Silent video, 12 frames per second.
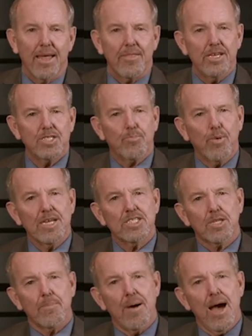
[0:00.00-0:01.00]
This brings
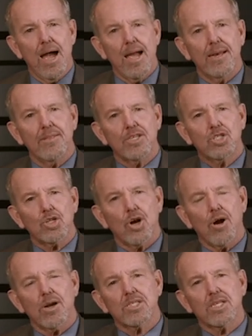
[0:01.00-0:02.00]
to mind the
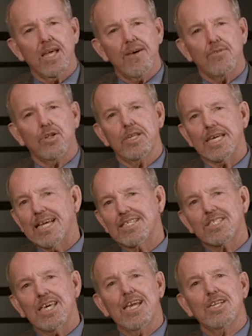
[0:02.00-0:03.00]
charge leveled
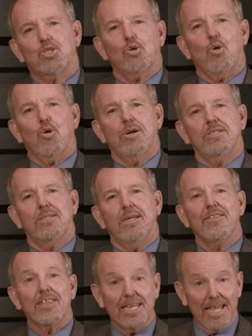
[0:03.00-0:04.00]
against King George
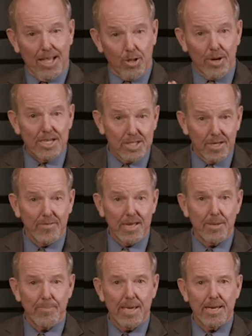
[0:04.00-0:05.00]
in the Declaration of
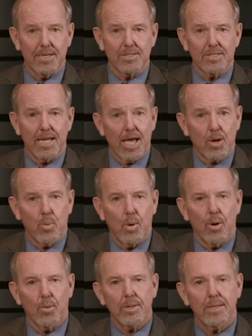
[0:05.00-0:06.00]
Independence, and I
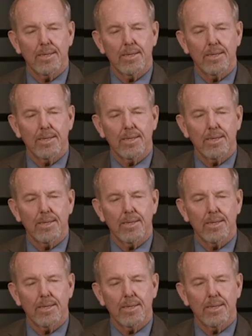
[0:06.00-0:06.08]
quote,